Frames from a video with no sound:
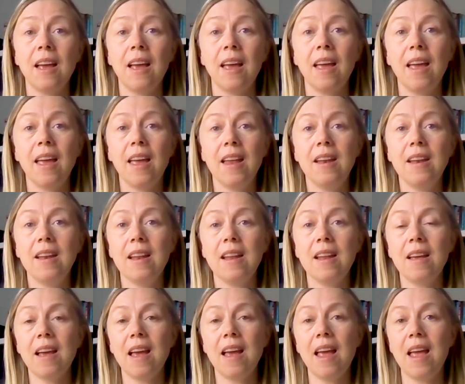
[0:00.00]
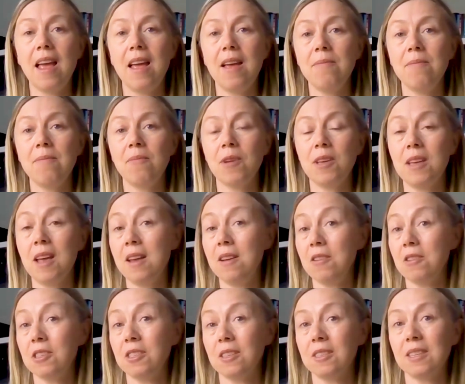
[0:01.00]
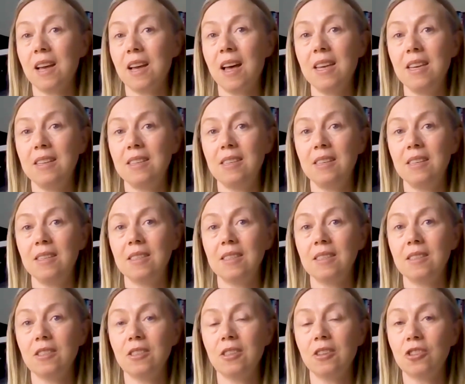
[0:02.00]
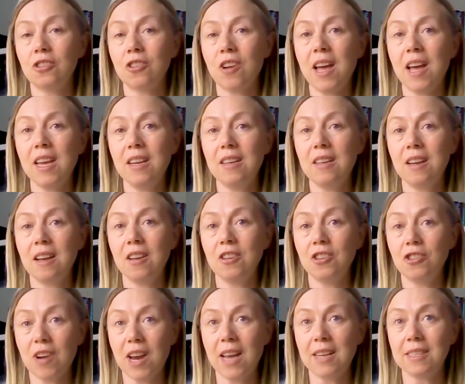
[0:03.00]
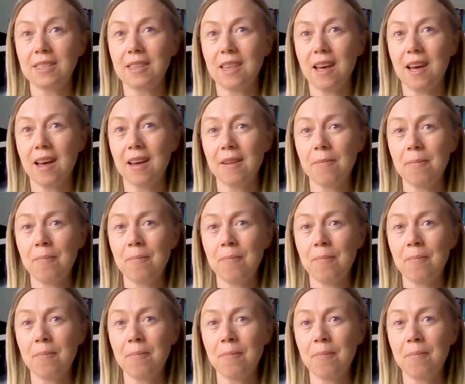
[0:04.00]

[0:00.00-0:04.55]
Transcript: in our societies, to try and address that.